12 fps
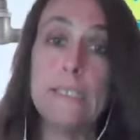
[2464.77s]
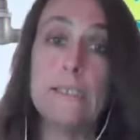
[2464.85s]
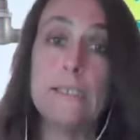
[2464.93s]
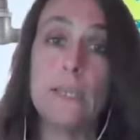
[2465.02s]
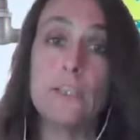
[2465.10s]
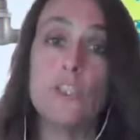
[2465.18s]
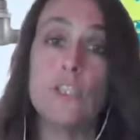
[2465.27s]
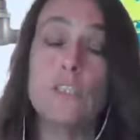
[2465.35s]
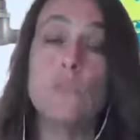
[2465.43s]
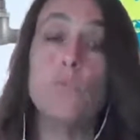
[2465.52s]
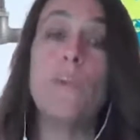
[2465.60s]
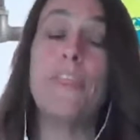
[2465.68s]

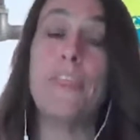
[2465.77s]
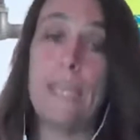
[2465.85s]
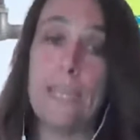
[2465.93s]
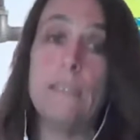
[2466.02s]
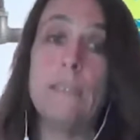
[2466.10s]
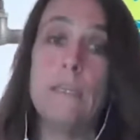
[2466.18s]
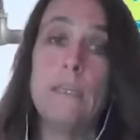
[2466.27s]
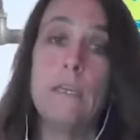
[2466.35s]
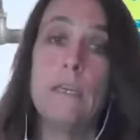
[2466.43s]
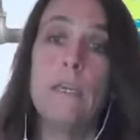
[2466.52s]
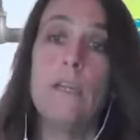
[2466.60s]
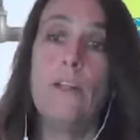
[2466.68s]
sections within
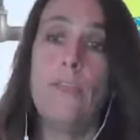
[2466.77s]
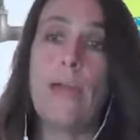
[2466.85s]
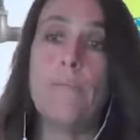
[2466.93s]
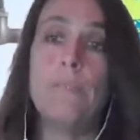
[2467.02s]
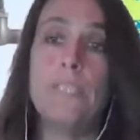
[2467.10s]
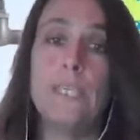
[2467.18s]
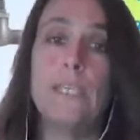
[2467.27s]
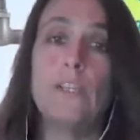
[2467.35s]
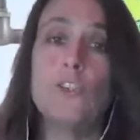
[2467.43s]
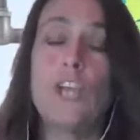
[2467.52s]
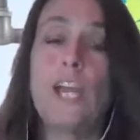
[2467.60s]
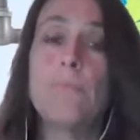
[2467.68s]
that
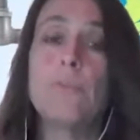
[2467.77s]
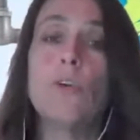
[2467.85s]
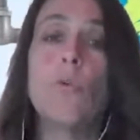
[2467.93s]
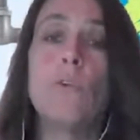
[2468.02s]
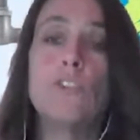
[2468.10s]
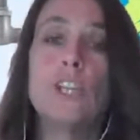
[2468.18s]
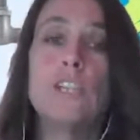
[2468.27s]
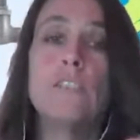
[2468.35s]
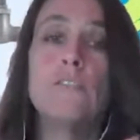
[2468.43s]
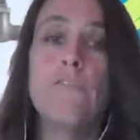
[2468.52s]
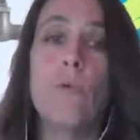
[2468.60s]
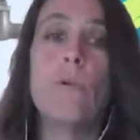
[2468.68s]
particular chapter, or
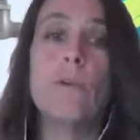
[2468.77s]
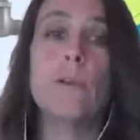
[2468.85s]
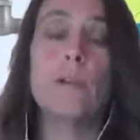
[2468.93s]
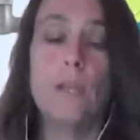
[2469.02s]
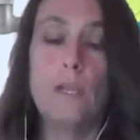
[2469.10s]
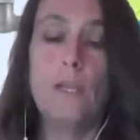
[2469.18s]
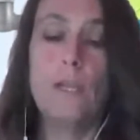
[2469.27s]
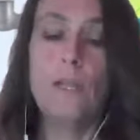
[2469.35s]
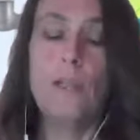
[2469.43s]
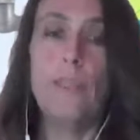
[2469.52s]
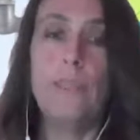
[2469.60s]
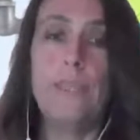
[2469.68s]
just for
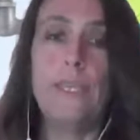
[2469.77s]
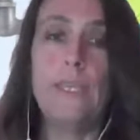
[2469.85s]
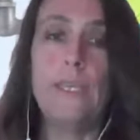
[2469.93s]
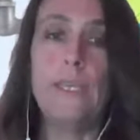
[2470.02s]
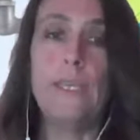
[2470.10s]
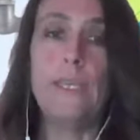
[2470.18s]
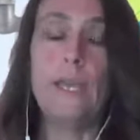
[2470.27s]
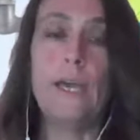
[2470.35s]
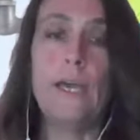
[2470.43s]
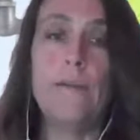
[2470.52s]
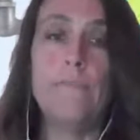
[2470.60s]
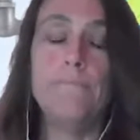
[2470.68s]
the
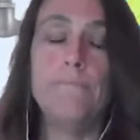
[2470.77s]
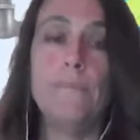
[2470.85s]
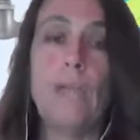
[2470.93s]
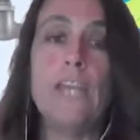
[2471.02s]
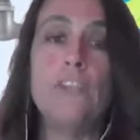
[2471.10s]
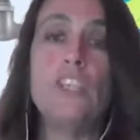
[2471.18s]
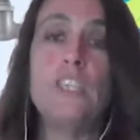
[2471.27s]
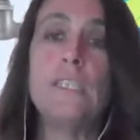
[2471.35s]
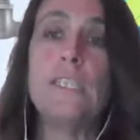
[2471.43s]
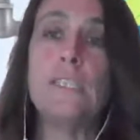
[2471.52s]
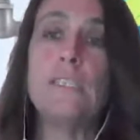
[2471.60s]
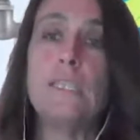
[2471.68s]

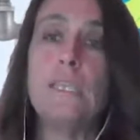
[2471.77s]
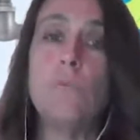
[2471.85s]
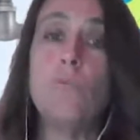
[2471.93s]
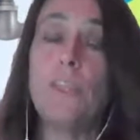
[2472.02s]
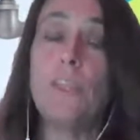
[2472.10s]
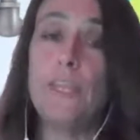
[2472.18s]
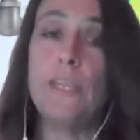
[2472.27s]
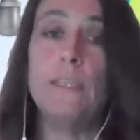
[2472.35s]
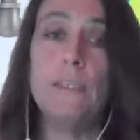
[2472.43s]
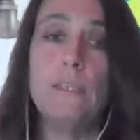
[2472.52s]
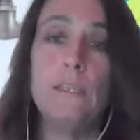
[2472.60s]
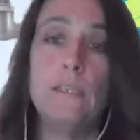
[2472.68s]
IGCC
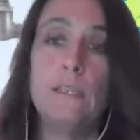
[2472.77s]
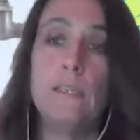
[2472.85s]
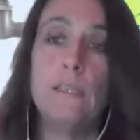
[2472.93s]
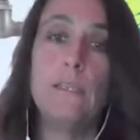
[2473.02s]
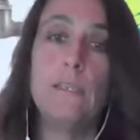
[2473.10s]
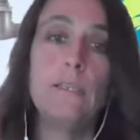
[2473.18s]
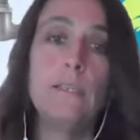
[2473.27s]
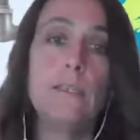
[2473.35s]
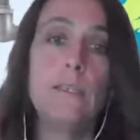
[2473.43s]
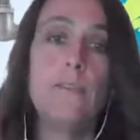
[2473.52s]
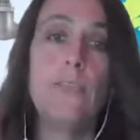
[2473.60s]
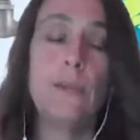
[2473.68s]
within
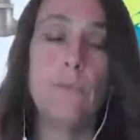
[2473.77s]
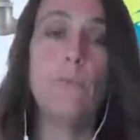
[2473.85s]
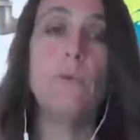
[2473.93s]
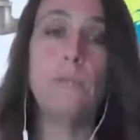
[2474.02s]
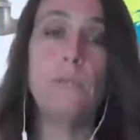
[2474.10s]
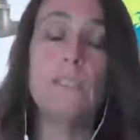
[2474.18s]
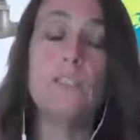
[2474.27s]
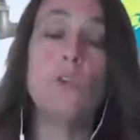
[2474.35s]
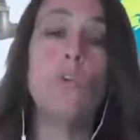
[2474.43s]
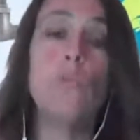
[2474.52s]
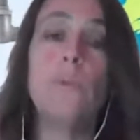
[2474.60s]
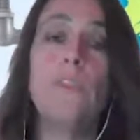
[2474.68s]
that would be
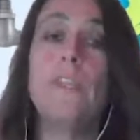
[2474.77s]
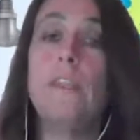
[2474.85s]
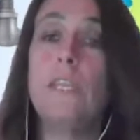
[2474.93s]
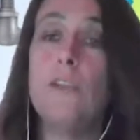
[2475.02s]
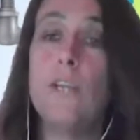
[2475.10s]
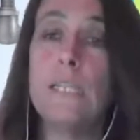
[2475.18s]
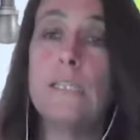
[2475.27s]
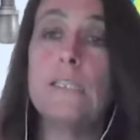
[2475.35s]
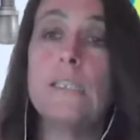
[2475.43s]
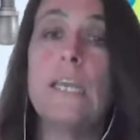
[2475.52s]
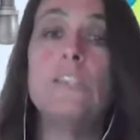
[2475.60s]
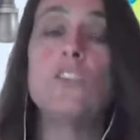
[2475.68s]
sold within the United
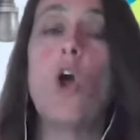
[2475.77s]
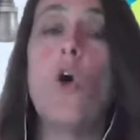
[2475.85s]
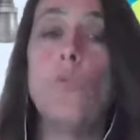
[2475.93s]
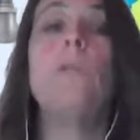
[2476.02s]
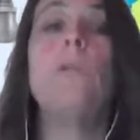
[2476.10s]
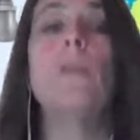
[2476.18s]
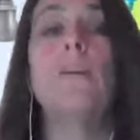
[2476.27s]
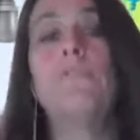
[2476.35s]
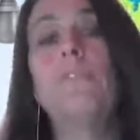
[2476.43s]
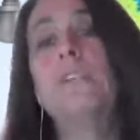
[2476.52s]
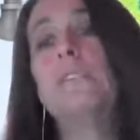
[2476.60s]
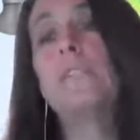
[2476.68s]
States, only
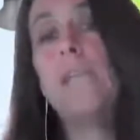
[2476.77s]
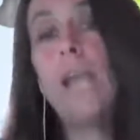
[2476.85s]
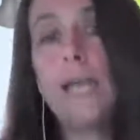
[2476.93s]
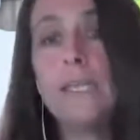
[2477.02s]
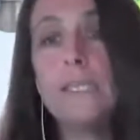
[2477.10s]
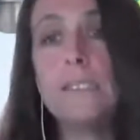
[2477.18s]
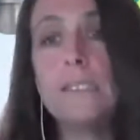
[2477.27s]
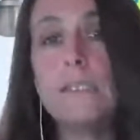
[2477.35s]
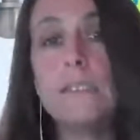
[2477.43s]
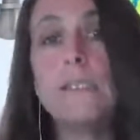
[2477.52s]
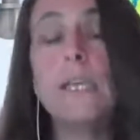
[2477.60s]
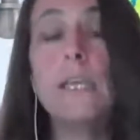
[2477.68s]
reference the
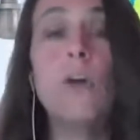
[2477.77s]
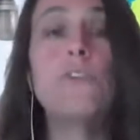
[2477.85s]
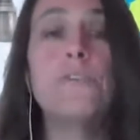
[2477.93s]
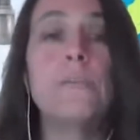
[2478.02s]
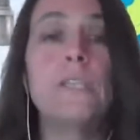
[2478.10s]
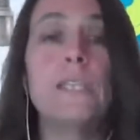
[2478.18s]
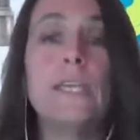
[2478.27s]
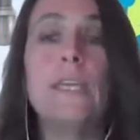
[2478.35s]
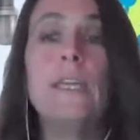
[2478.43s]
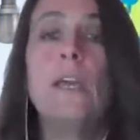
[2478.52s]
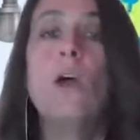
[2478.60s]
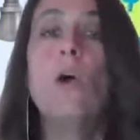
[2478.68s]
IECC. And ultimately